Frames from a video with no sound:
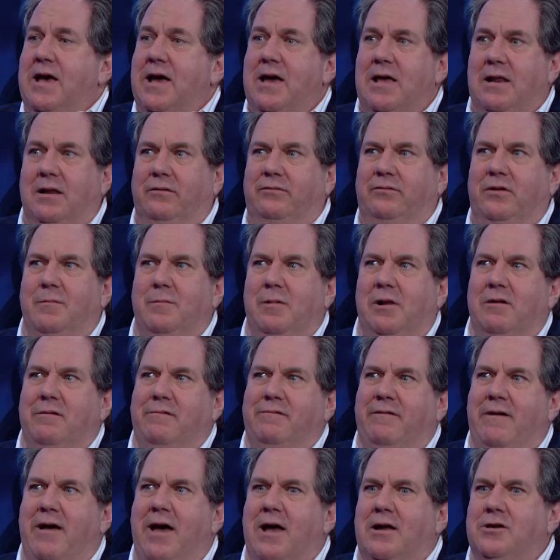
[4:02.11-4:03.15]
in a similar
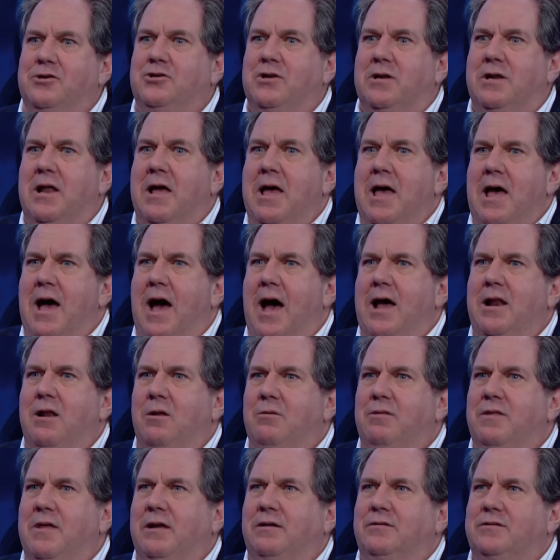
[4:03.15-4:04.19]
fashion, I
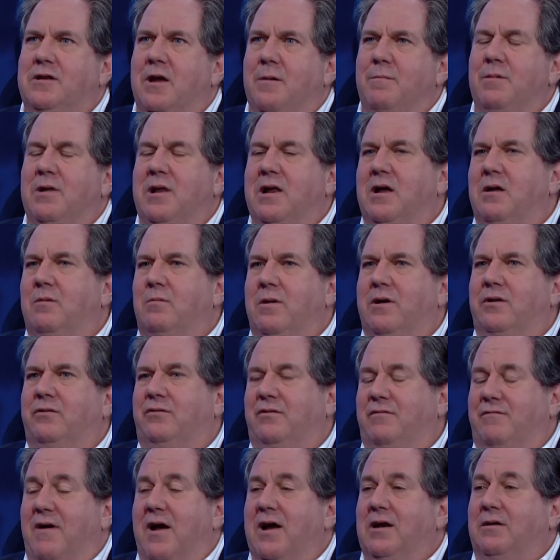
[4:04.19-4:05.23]
don't think somebody in what is
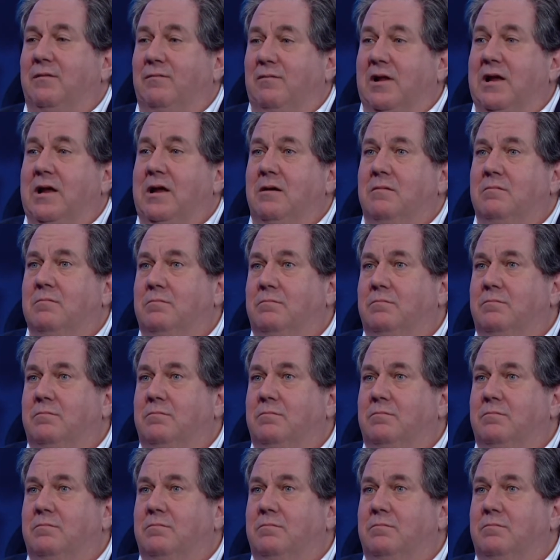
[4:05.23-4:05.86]
effectively,